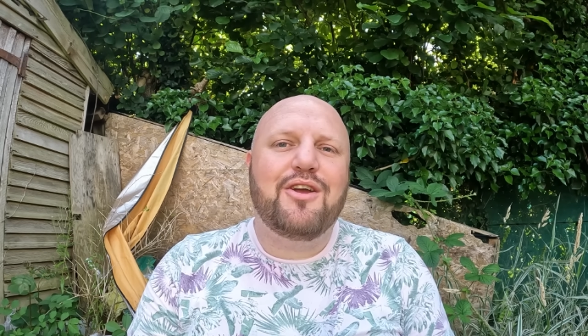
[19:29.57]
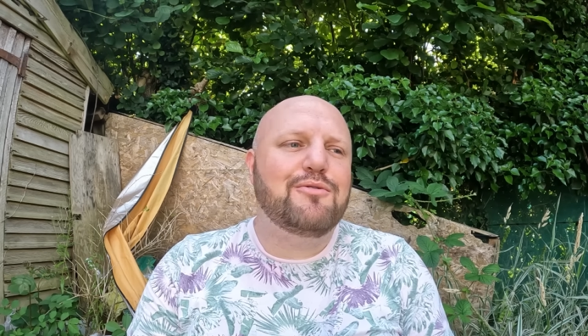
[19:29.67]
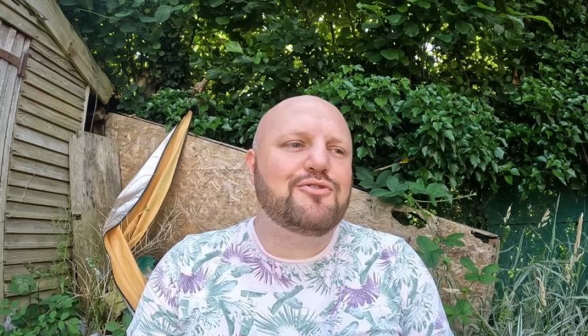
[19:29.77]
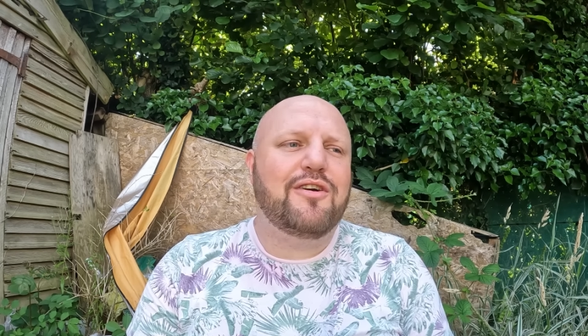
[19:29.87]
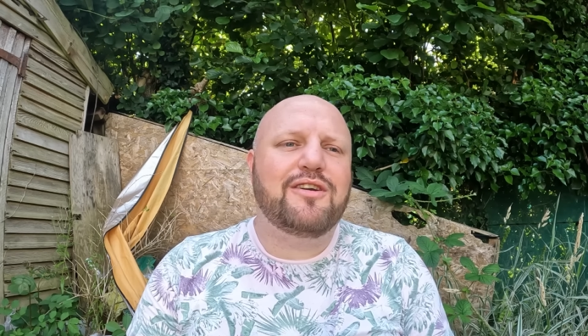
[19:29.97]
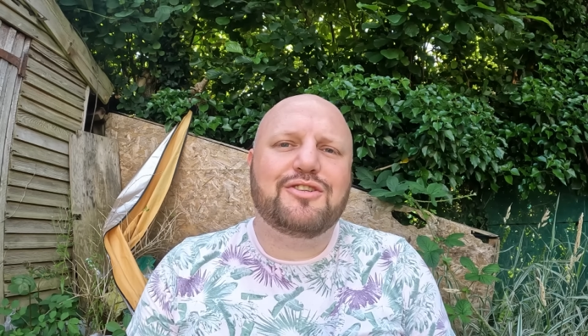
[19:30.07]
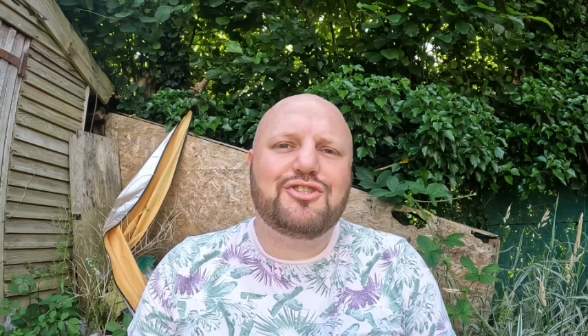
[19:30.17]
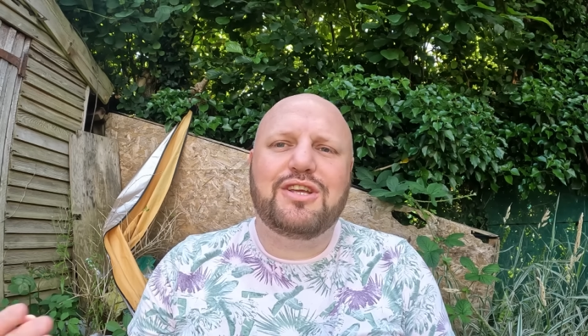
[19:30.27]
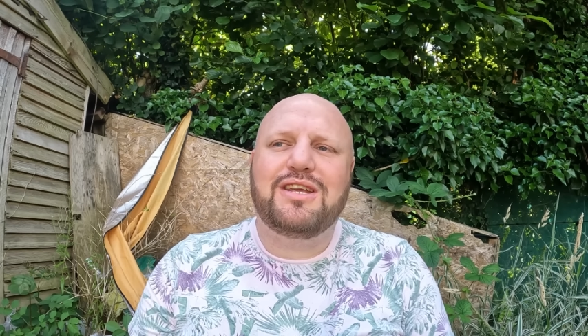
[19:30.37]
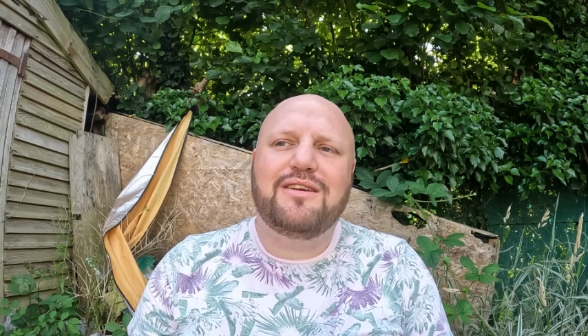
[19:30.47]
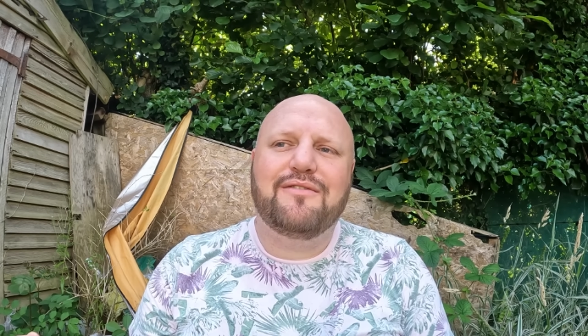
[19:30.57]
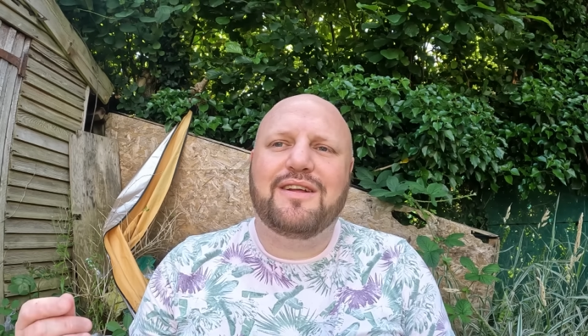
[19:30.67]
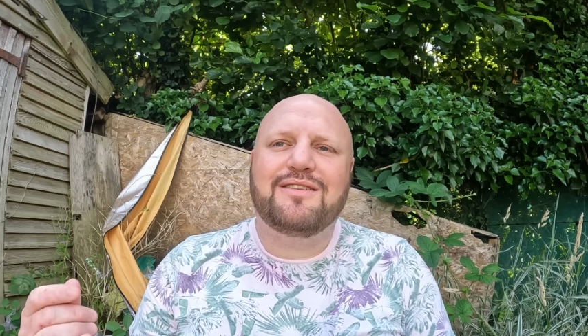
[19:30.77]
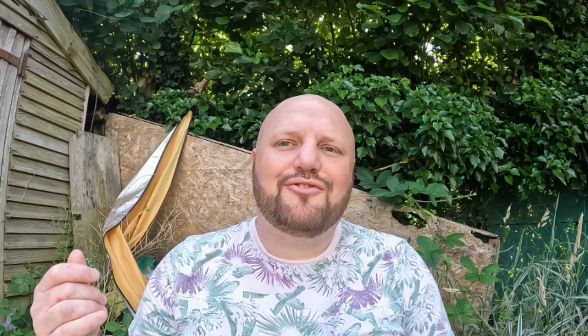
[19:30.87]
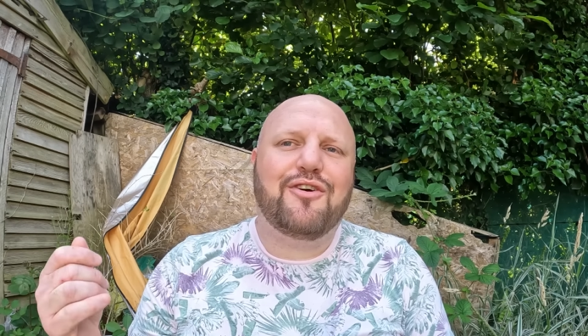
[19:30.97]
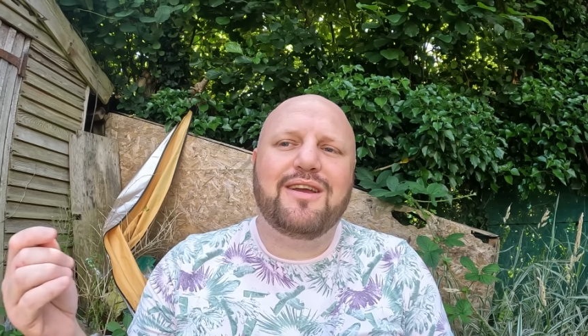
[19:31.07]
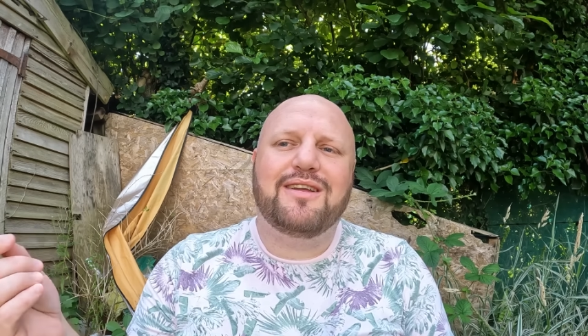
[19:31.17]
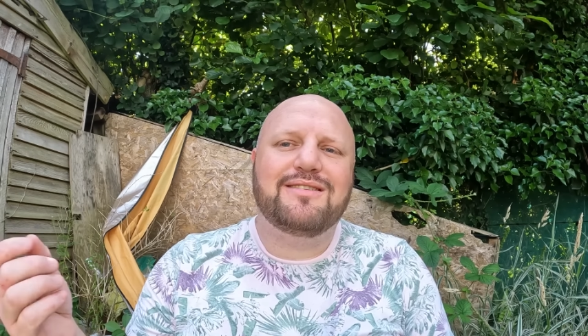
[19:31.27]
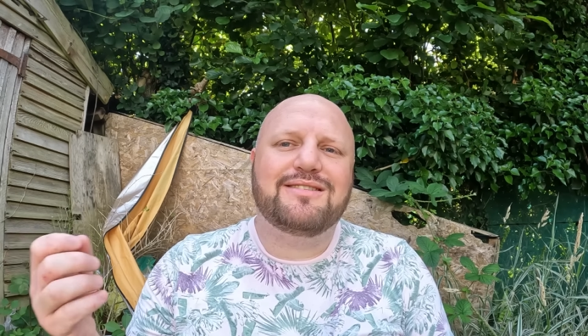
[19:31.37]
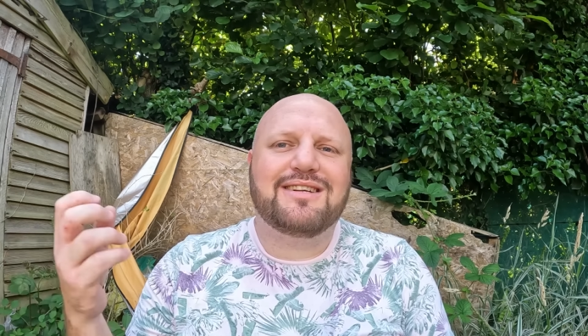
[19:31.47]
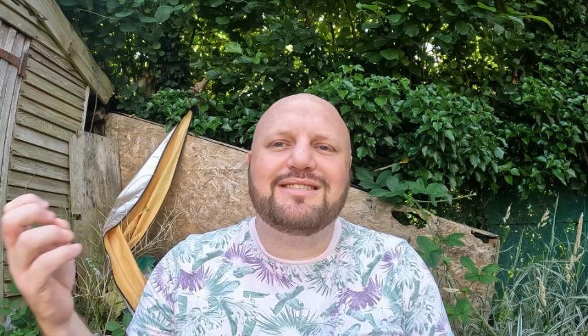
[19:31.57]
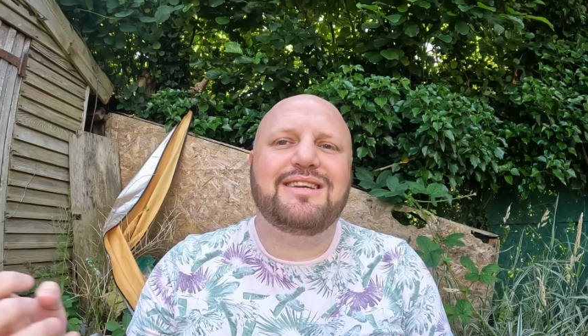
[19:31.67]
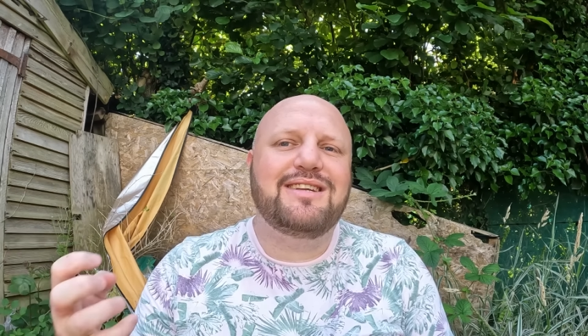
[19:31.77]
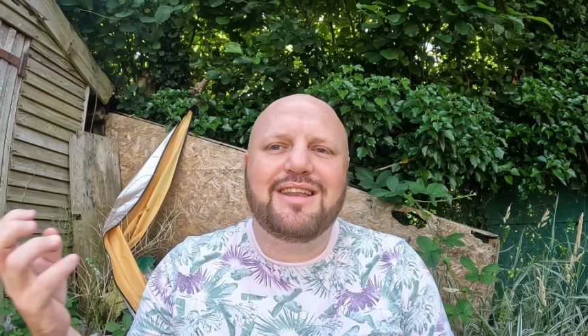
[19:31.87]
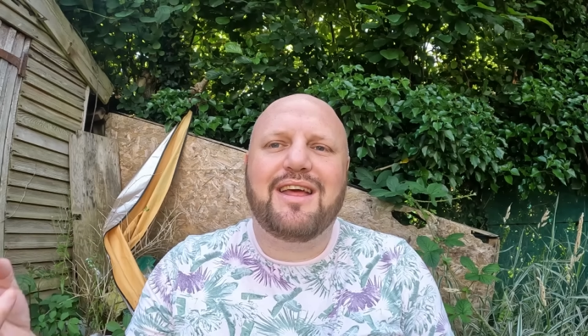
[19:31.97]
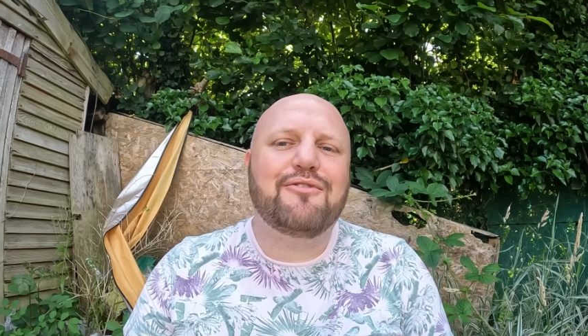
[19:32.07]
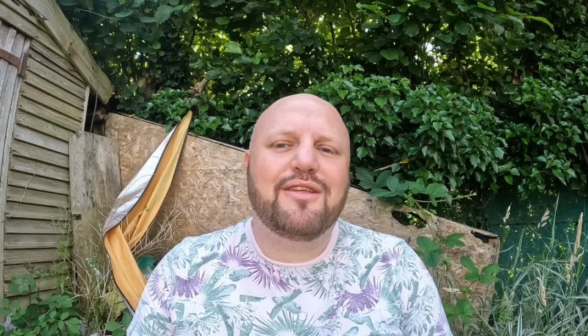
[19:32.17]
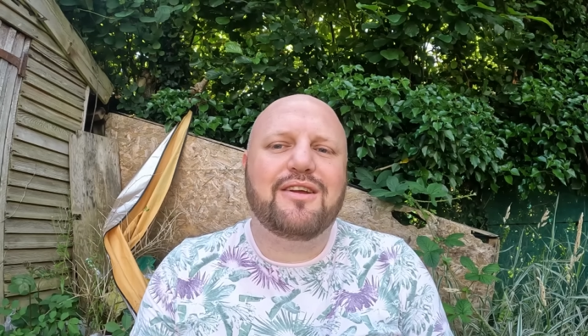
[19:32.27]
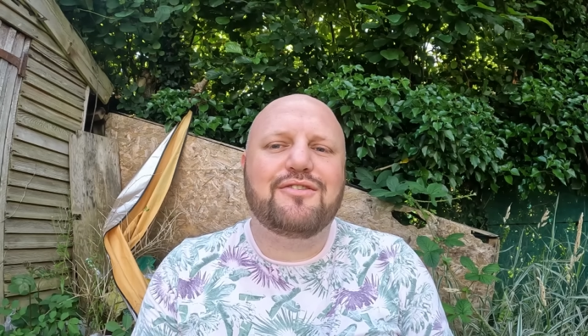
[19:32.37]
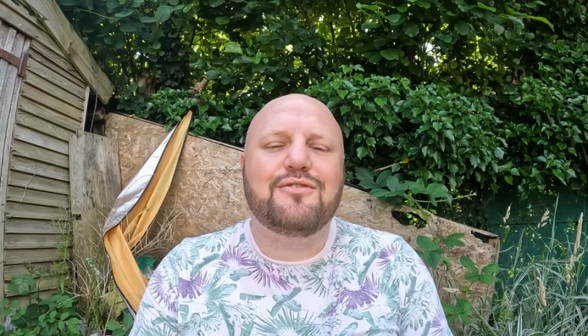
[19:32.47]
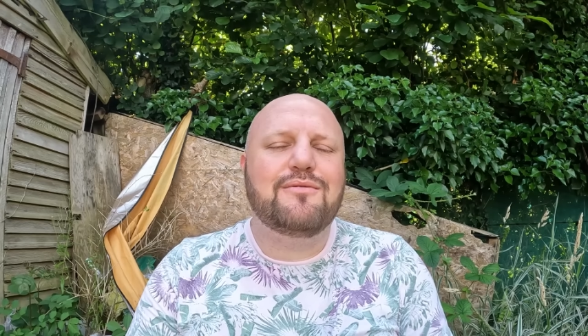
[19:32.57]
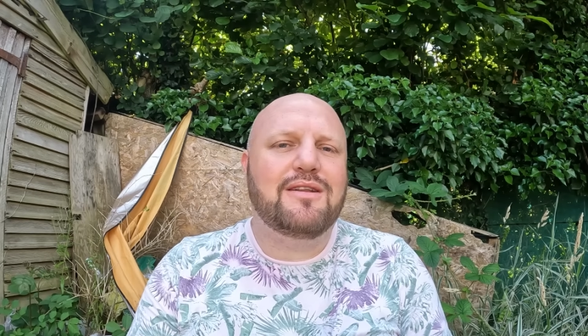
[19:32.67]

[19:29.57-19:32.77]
I always try and achieve and try and succeed in everything I do.